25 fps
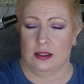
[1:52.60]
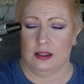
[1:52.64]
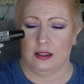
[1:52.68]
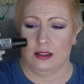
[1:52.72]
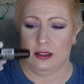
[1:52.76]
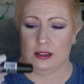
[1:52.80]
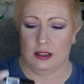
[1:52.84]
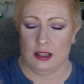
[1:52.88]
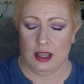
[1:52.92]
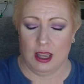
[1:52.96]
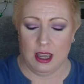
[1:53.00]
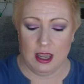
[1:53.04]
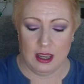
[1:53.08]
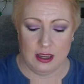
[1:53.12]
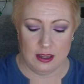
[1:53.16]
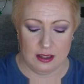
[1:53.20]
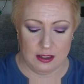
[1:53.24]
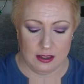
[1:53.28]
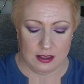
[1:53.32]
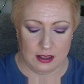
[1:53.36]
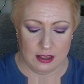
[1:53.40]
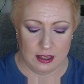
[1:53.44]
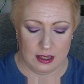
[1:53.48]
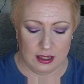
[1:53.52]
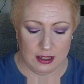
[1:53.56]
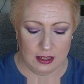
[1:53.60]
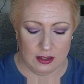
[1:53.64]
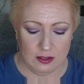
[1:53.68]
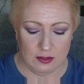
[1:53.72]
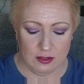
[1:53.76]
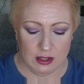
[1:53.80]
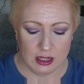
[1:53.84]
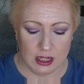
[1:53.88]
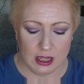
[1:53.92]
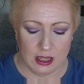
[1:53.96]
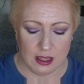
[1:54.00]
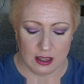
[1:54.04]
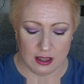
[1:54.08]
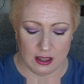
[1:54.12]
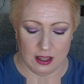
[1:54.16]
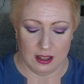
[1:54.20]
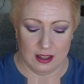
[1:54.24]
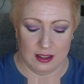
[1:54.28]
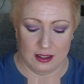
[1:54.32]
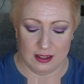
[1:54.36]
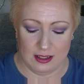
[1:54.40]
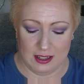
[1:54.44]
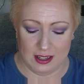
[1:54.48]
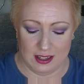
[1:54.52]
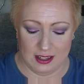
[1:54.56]
Like, this is
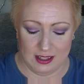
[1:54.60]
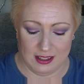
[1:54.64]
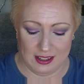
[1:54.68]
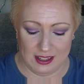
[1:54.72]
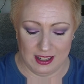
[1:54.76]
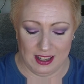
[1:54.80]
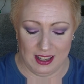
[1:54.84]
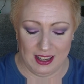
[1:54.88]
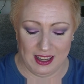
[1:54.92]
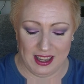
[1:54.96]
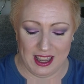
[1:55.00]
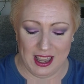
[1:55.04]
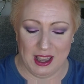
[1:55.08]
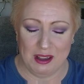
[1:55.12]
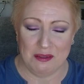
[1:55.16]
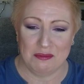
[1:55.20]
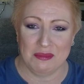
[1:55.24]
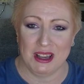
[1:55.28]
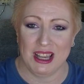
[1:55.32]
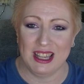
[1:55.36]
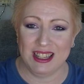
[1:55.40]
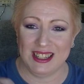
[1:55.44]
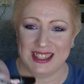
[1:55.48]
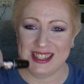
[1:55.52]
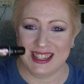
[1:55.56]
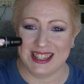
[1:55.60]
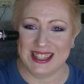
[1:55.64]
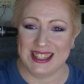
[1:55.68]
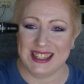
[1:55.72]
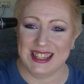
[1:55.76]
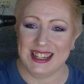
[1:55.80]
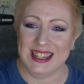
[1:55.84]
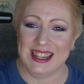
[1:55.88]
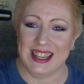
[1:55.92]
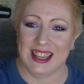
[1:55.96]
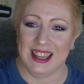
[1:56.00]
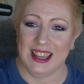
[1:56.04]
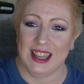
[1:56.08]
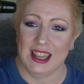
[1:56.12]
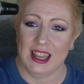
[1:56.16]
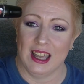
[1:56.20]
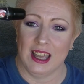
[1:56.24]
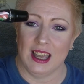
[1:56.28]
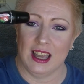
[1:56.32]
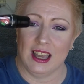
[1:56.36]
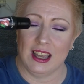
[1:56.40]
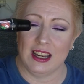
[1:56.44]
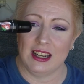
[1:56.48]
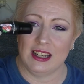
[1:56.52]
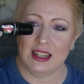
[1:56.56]
ridiculous. It's like, how much is in it?
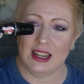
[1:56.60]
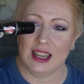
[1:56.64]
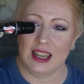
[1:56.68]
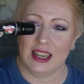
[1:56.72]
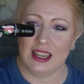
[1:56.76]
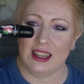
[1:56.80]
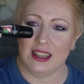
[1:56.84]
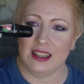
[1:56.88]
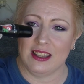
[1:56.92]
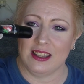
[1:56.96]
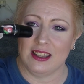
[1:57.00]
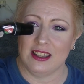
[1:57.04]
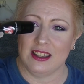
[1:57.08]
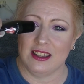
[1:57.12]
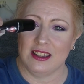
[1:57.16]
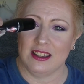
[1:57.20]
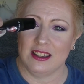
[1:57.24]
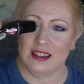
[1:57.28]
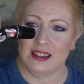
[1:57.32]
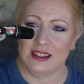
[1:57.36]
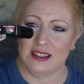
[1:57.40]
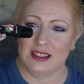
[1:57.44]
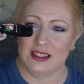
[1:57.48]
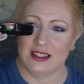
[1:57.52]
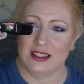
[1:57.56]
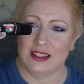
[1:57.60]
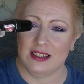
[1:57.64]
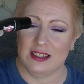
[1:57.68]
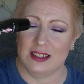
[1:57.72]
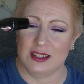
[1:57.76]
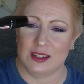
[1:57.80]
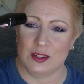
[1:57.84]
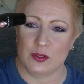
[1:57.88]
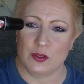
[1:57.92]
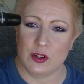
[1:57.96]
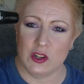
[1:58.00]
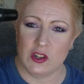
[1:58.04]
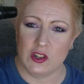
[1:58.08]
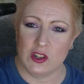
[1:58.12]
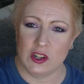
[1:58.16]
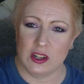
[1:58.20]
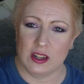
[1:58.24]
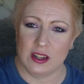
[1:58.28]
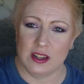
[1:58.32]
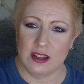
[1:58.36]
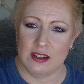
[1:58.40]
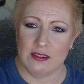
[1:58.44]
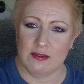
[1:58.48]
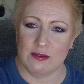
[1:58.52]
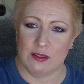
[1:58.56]
And like, you can squish it
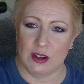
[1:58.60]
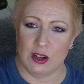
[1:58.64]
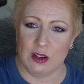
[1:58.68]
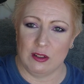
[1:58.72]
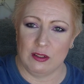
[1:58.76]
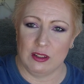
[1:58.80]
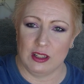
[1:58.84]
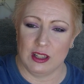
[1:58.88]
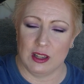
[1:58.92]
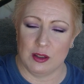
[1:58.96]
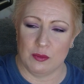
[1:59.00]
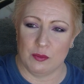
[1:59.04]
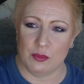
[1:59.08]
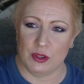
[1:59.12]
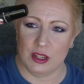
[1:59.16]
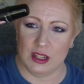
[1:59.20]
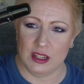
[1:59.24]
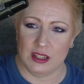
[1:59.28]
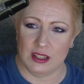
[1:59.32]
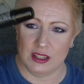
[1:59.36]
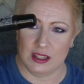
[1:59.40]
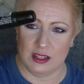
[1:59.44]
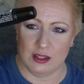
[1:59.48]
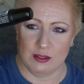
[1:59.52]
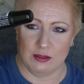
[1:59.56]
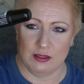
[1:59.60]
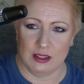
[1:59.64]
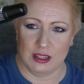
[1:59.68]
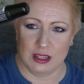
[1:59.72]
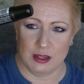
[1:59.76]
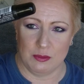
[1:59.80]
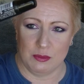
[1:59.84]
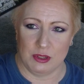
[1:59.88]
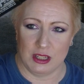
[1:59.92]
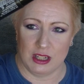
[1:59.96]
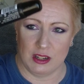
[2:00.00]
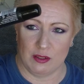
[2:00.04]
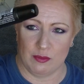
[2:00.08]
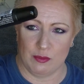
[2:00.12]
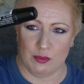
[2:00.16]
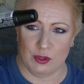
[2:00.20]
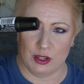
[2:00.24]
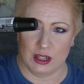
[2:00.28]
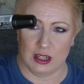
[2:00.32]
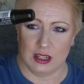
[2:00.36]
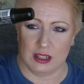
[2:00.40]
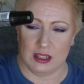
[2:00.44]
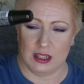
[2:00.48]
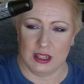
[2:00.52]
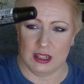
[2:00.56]
and roll it, but it still seems to have
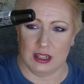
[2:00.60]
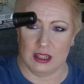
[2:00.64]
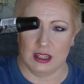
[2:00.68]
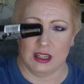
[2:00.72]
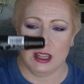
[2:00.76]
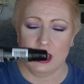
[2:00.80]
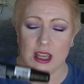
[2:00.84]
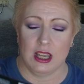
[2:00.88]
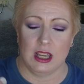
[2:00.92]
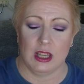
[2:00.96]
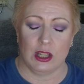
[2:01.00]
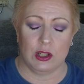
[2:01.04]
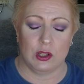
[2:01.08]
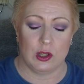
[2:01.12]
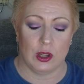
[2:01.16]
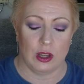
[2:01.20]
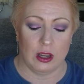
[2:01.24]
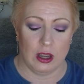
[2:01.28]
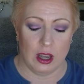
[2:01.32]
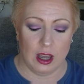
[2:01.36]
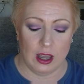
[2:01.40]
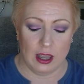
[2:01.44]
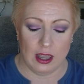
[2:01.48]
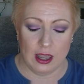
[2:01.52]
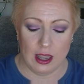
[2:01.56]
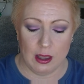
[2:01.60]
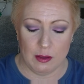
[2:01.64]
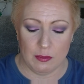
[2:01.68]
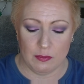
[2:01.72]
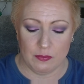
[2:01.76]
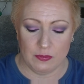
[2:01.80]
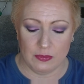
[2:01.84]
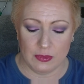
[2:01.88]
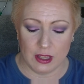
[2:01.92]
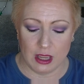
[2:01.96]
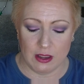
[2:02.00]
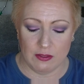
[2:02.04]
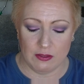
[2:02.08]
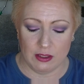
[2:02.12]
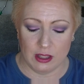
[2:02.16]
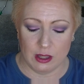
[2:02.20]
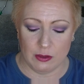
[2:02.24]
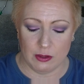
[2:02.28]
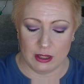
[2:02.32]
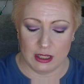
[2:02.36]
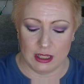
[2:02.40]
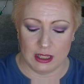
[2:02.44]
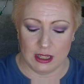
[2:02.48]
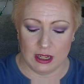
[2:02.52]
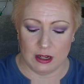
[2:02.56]
product in it. So I am, even though I
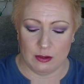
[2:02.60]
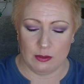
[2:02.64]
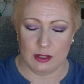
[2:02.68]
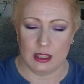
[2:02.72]
said I was